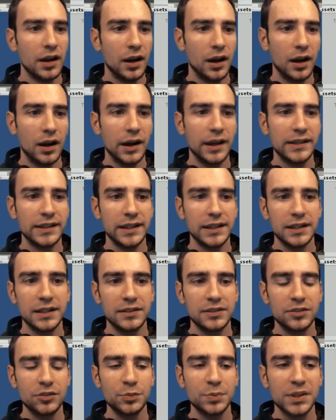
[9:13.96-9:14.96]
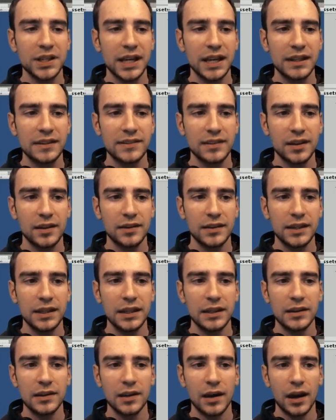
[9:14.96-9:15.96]
uh, and then it duplicates
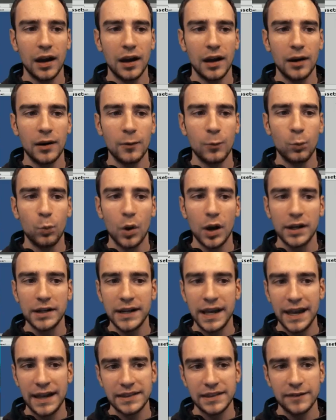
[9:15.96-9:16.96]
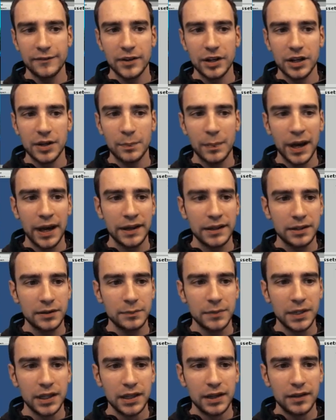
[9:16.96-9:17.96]
the uh, 1 at the very
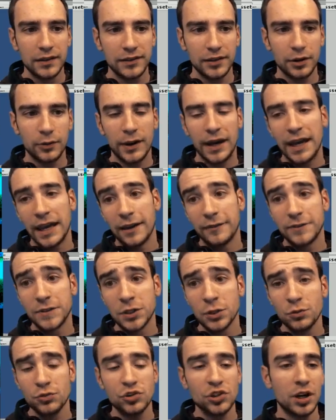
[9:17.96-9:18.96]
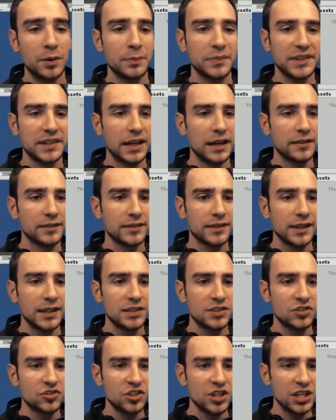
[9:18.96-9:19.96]
bottom. So I have two jumps now. So
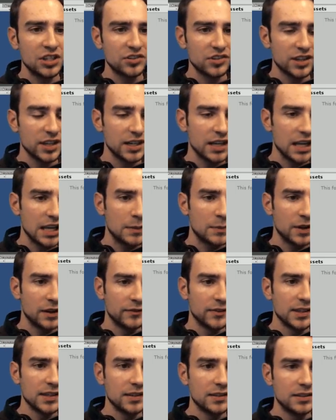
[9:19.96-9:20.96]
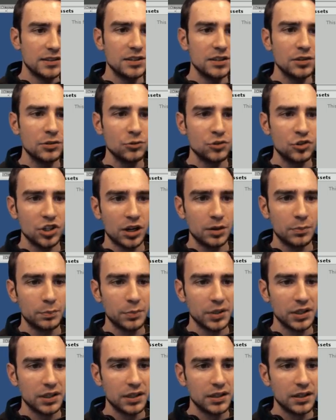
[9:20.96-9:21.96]
let's change the name of the new jump
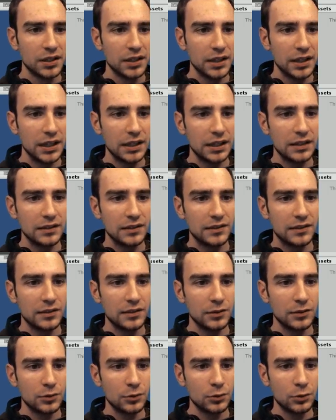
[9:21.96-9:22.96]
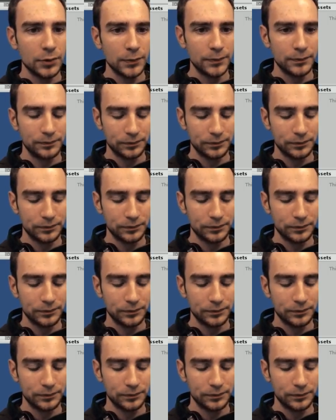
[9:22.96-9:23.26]
into